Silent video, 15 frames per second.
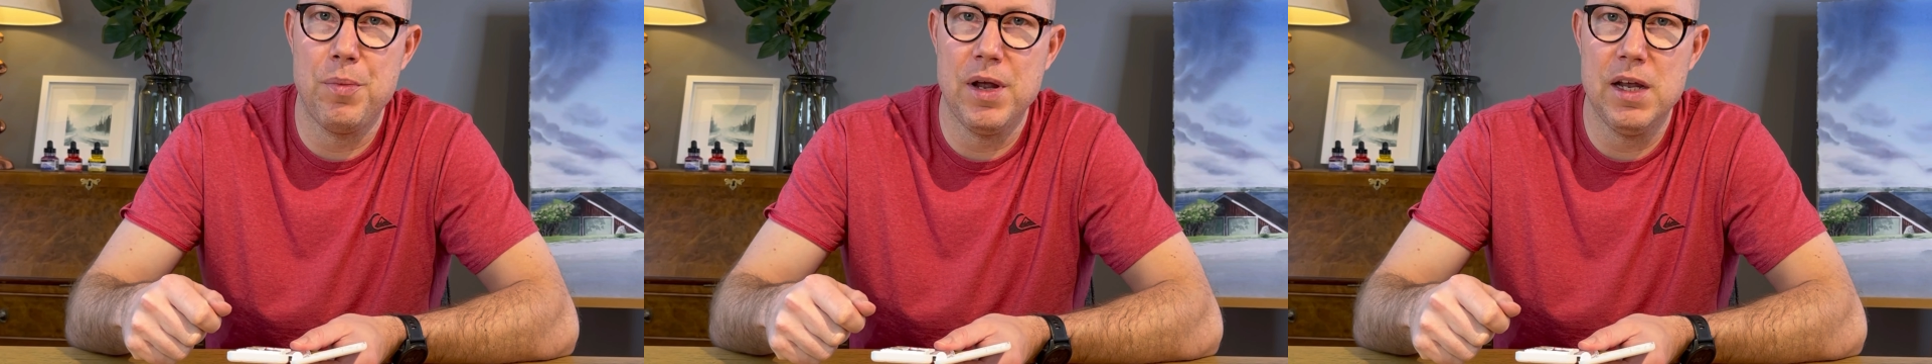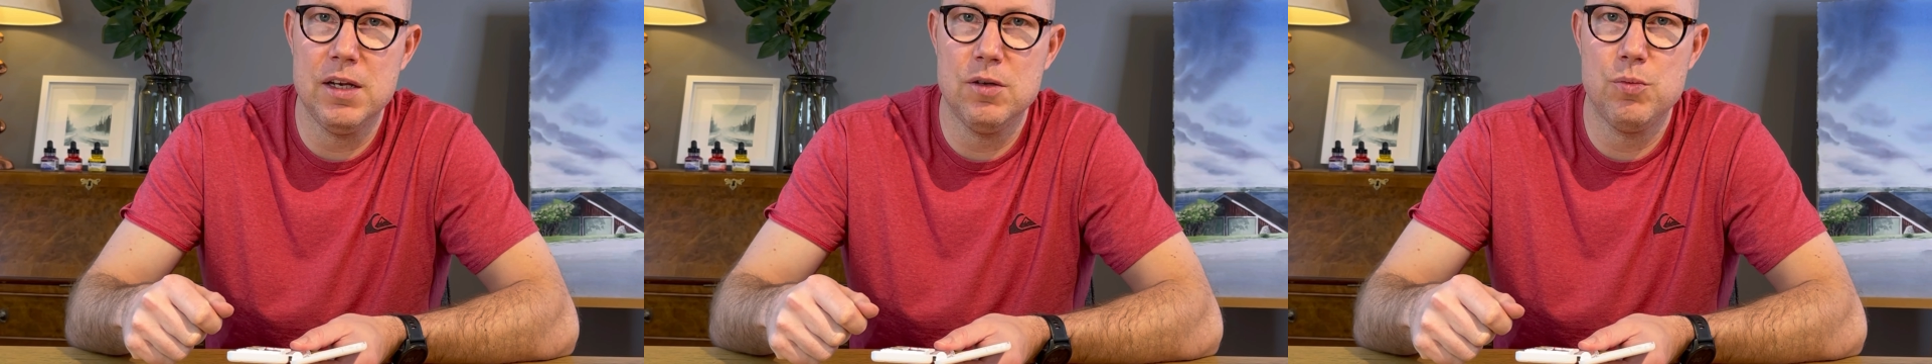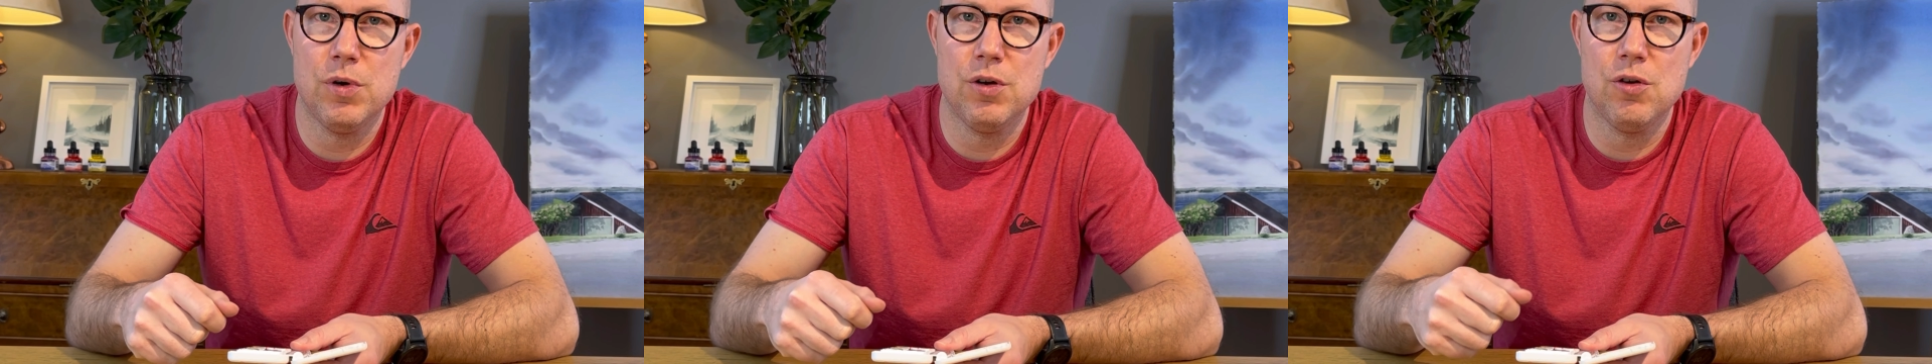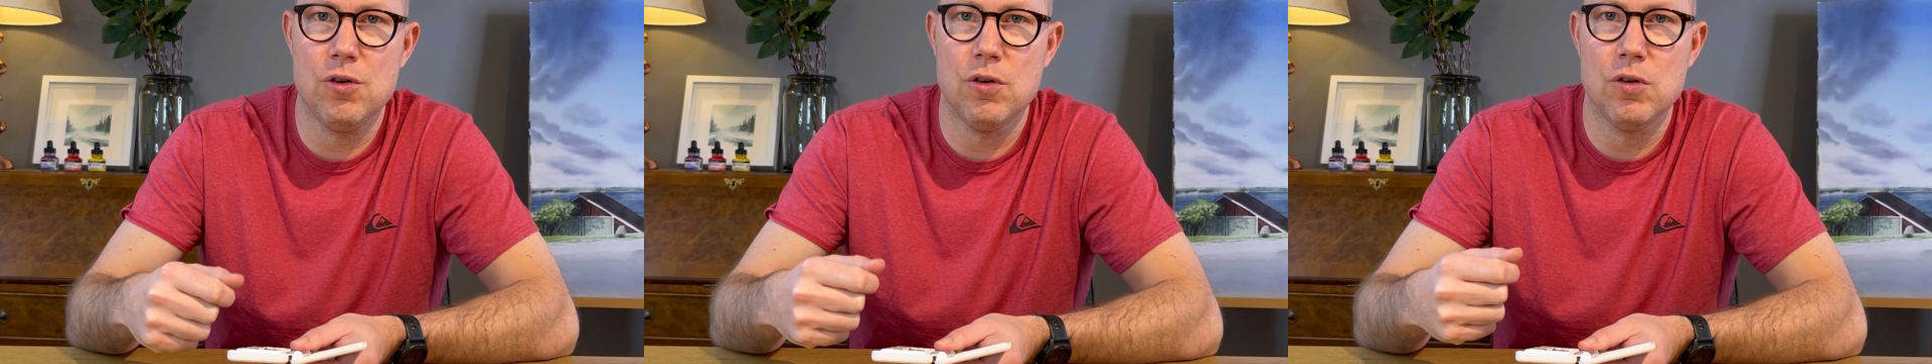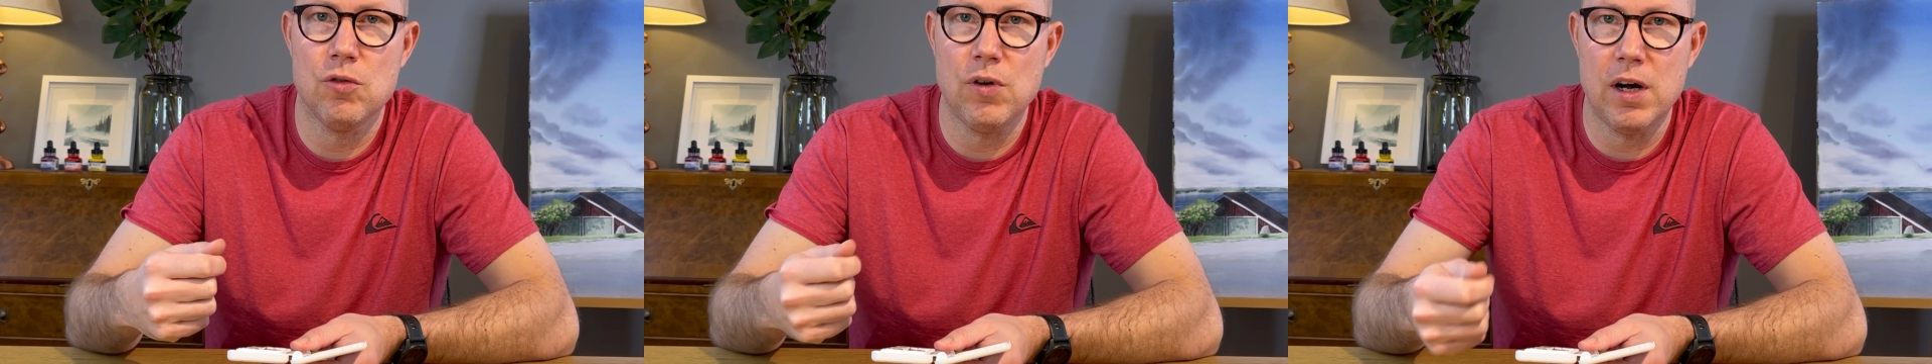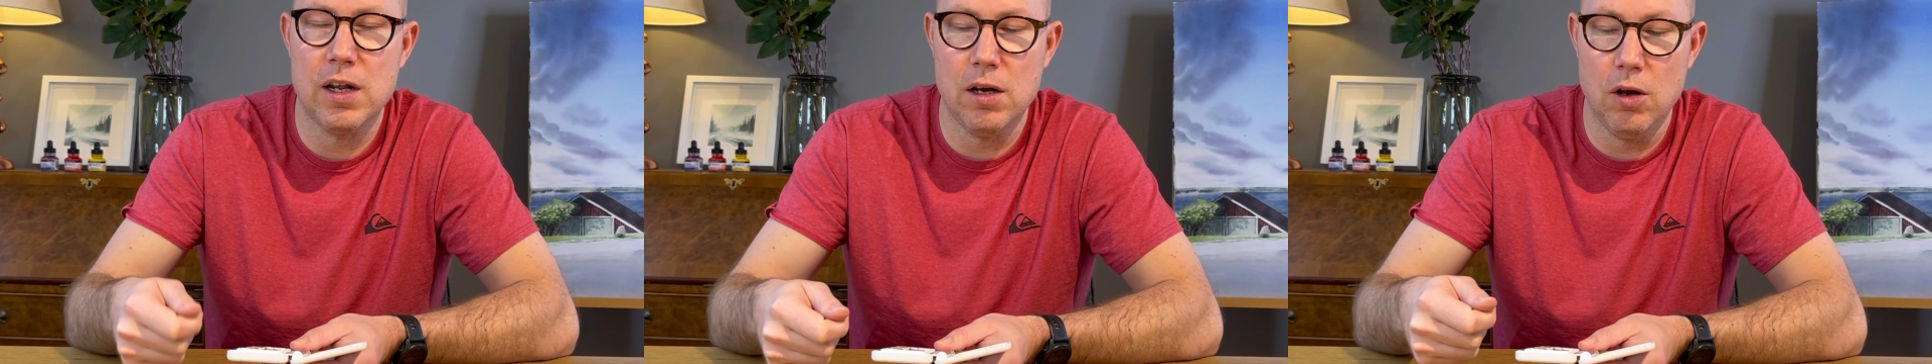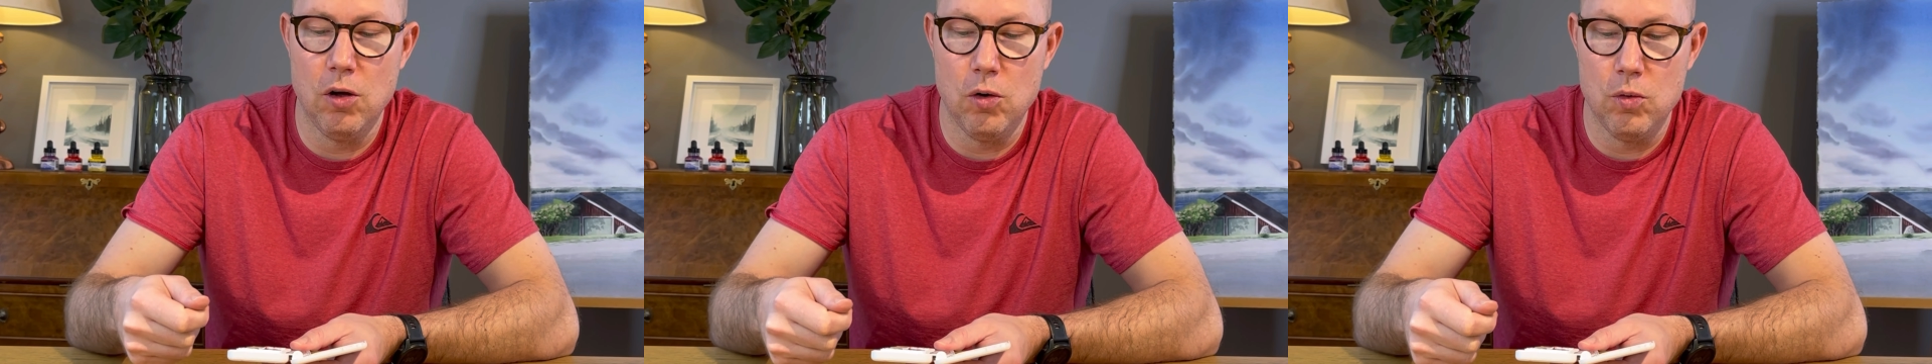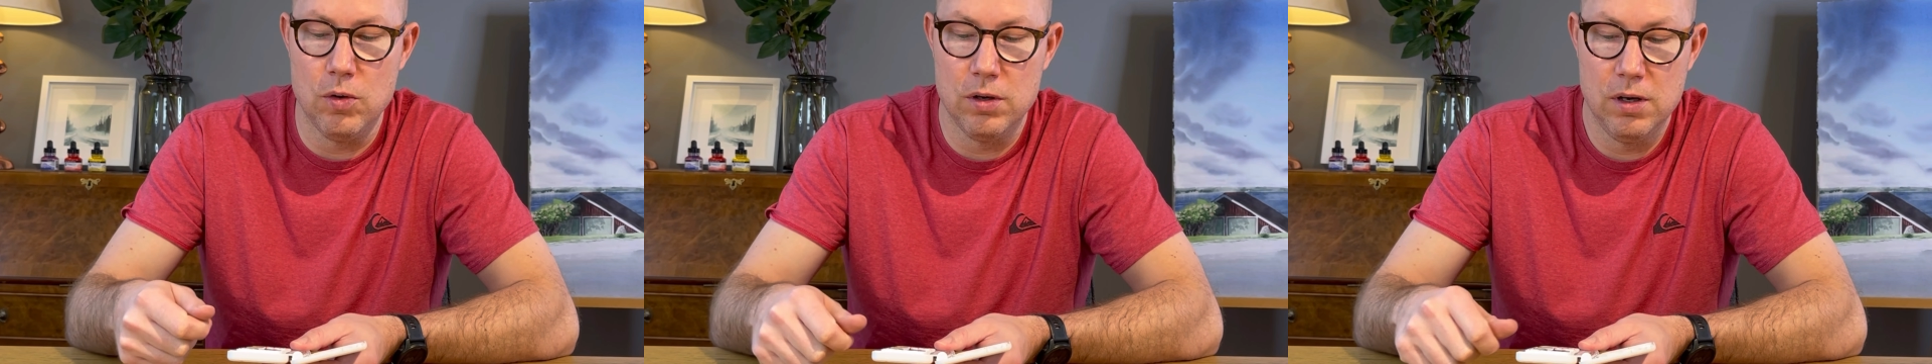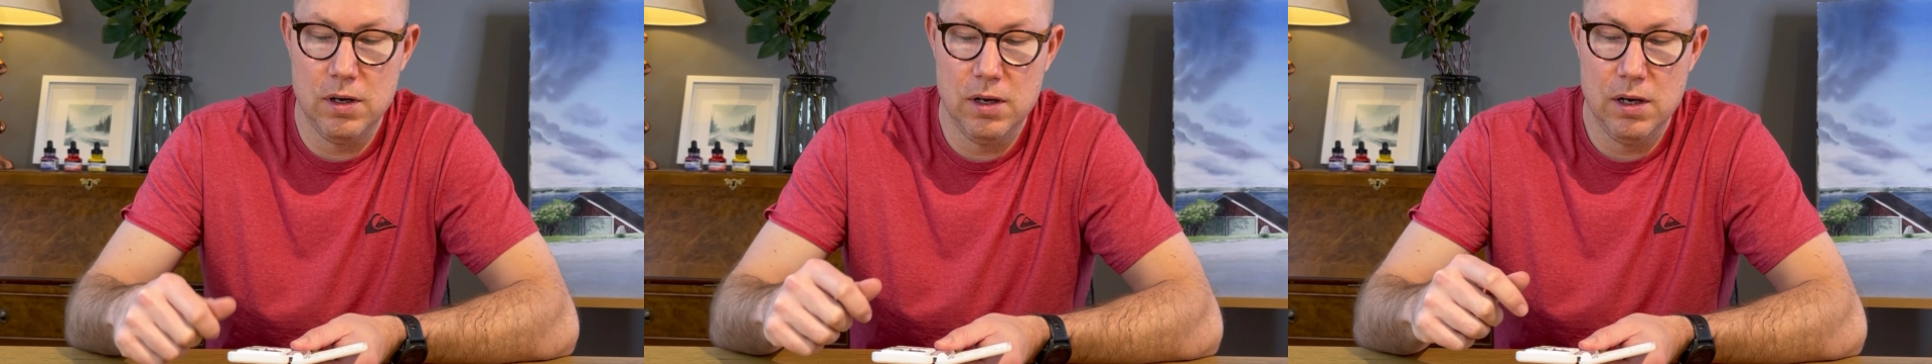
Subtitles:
paint when you're running low.